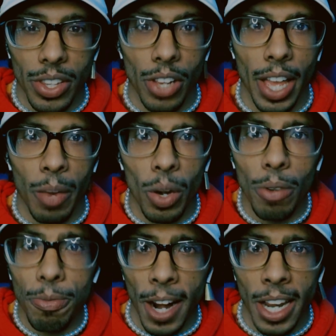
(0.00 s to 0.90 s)
they're like we're
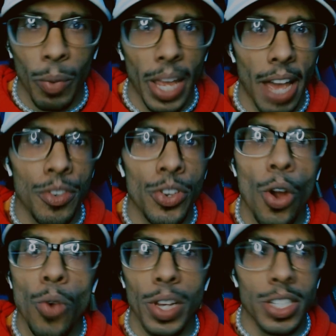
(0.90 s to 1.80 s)
fighting we have
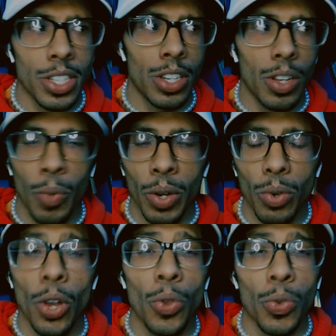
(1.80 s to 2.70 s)
no reason we
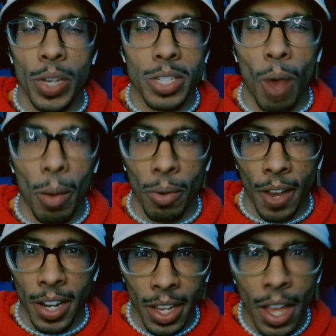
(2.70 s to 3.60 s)
don't know the reason why we're
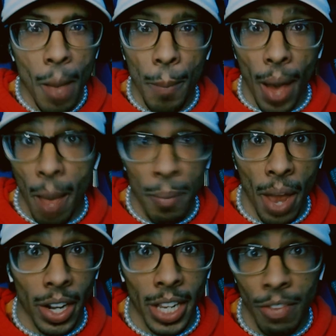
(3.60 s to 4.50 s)
fighting but i'm
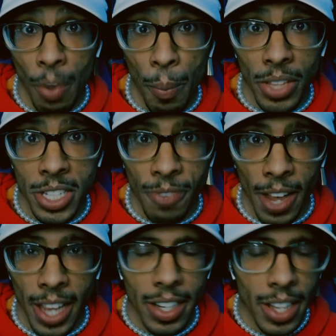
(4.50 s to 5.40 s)
not going to give up on this fight